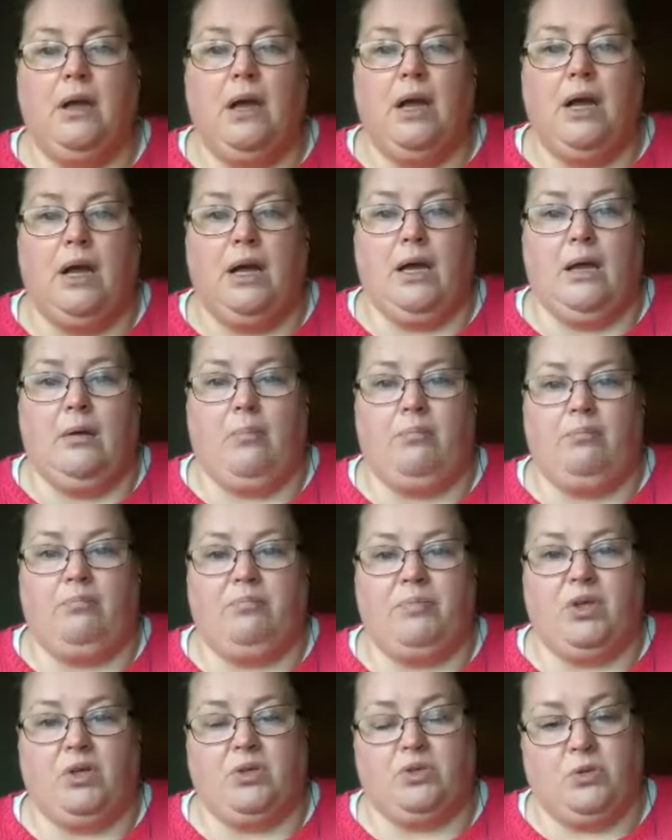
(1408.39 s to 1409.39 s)

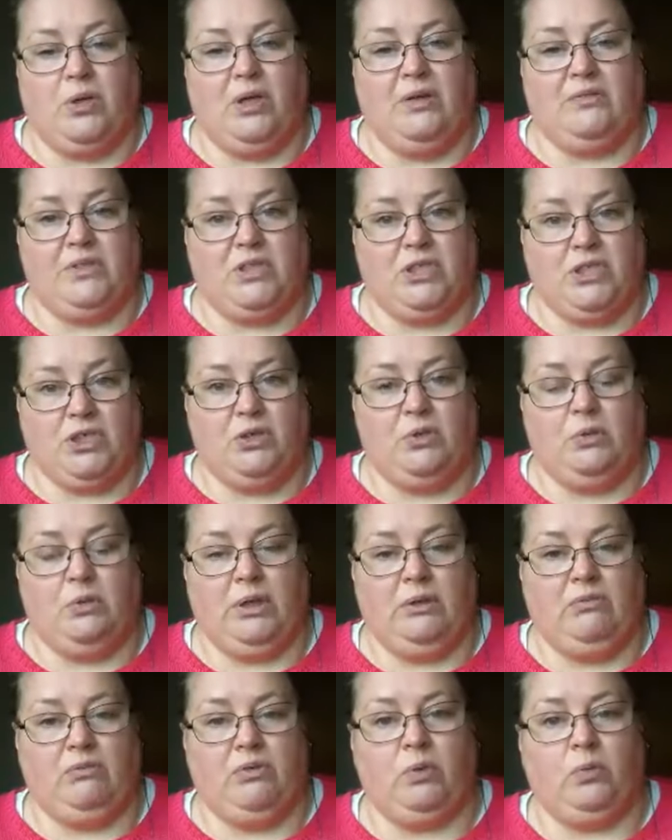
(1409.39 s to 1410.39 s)
or 12 and 2
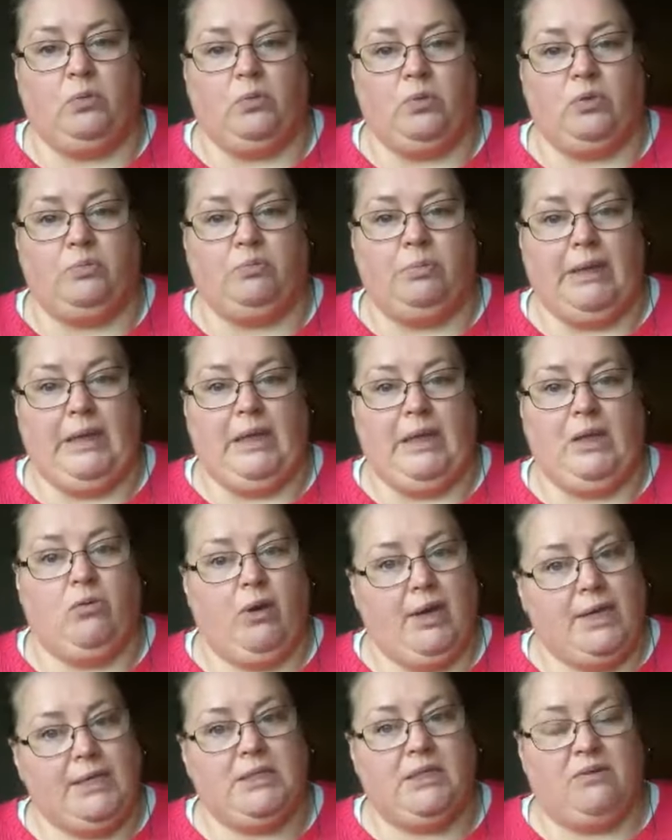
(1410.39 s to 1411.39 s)
even would be
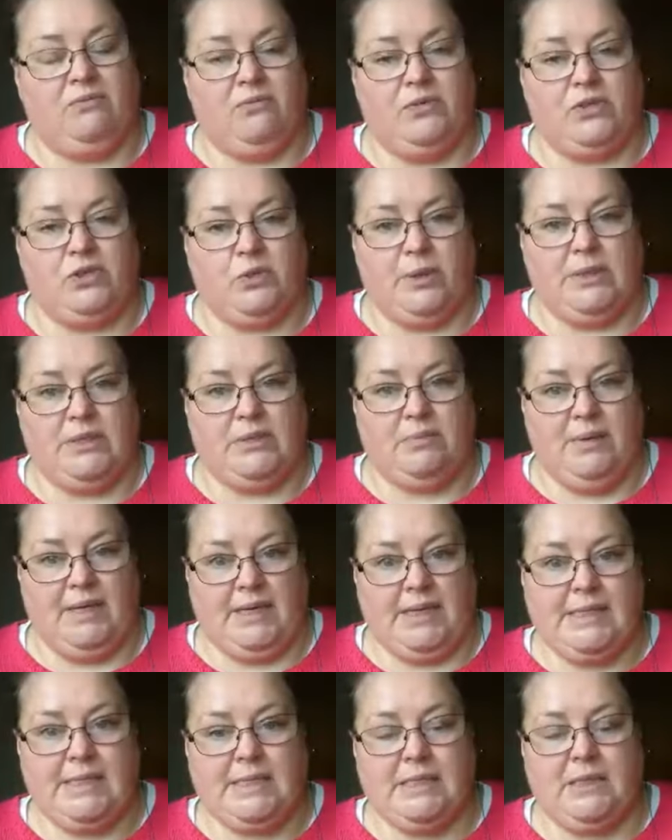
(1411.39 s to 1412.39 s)
great, even for 20
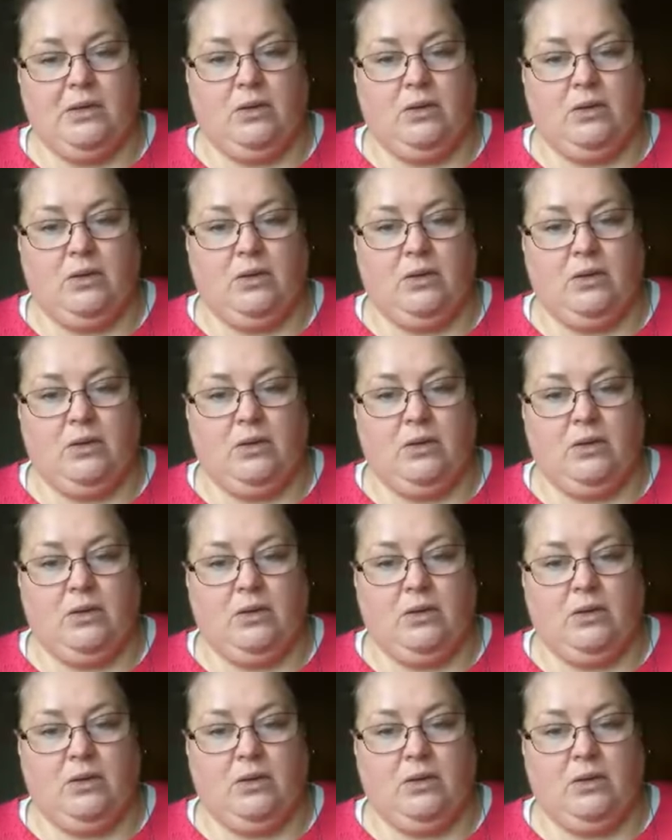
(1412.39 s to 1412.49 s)
minutes.